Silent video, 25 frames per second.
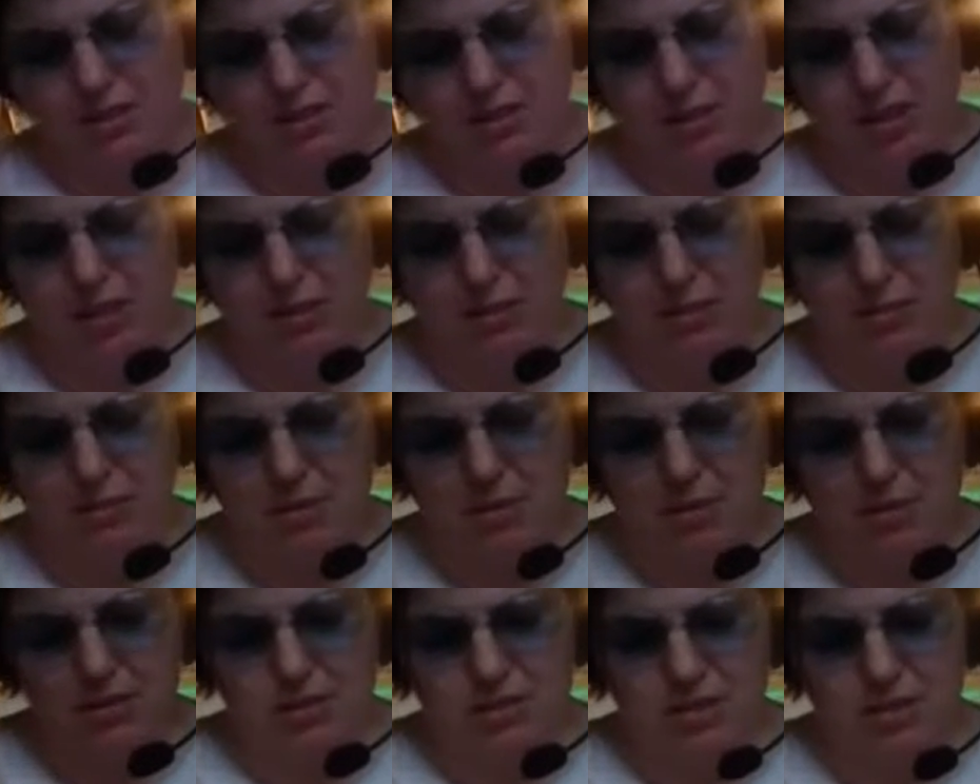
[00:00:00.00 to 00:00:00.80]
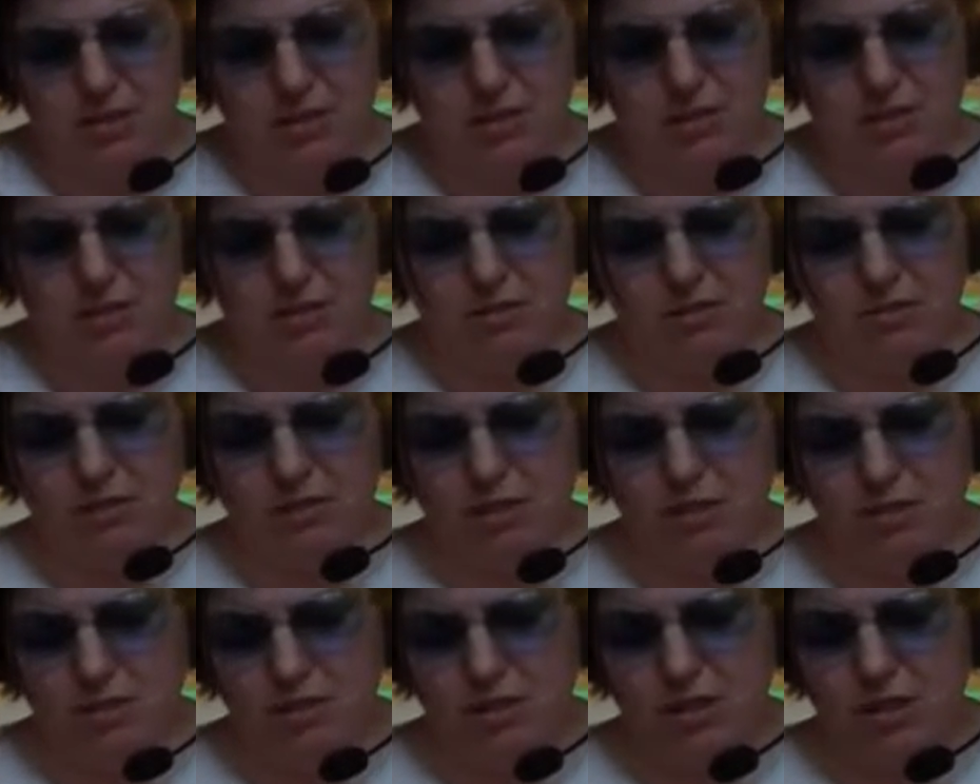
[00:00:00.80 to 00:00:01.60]
streamed sort
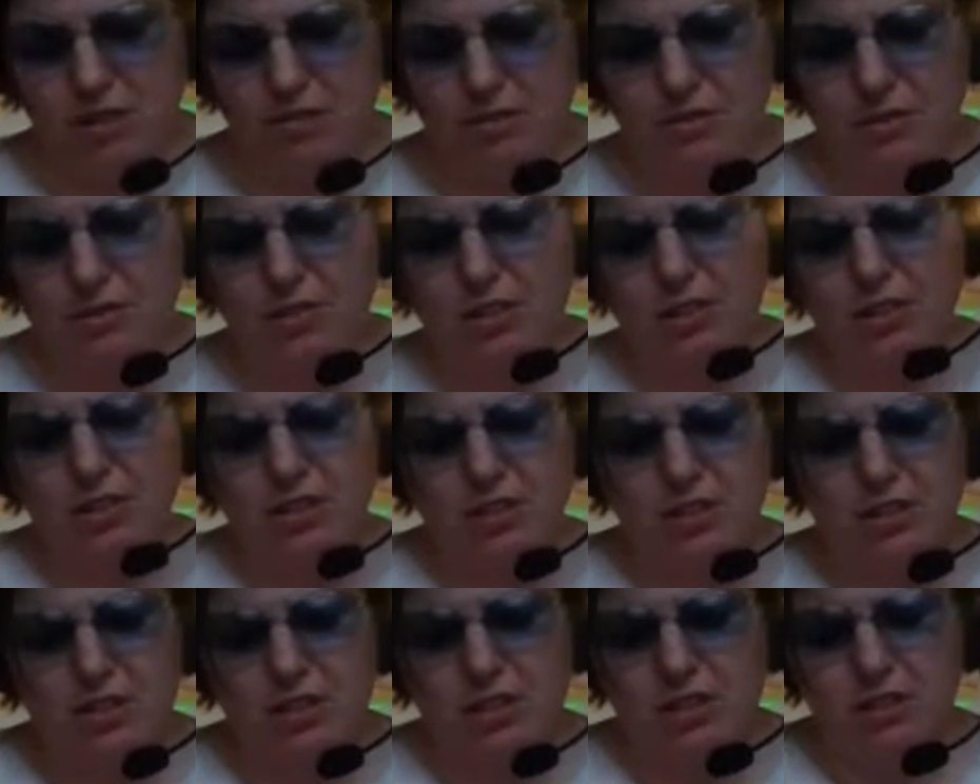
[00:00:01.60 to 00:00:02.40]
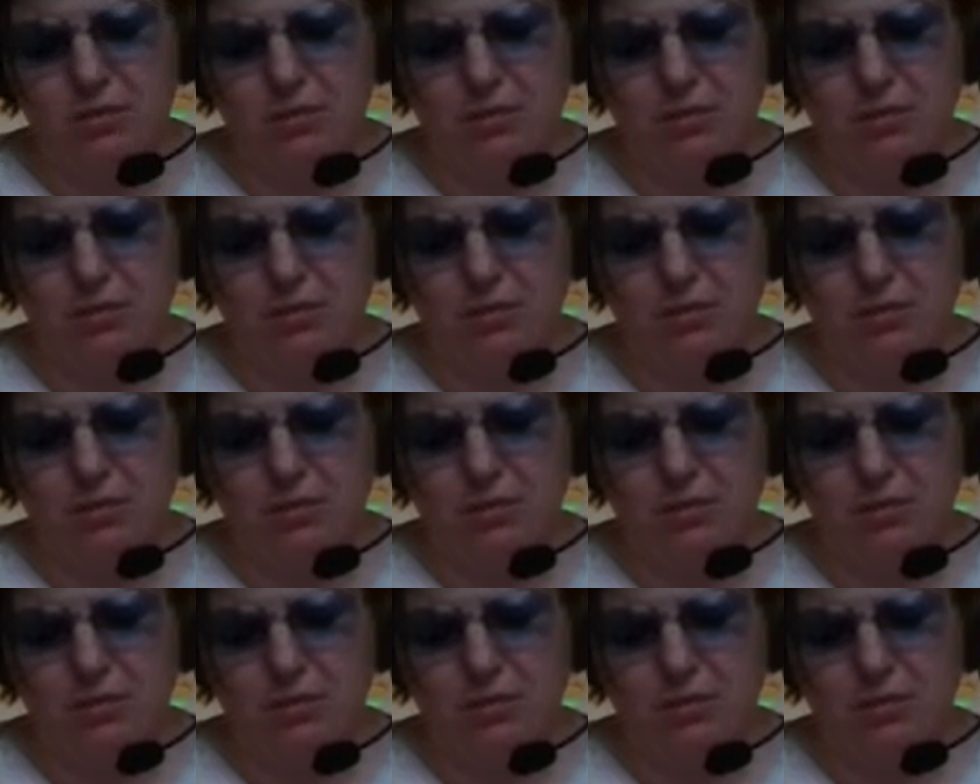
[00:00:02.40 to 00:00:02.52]
of recording footage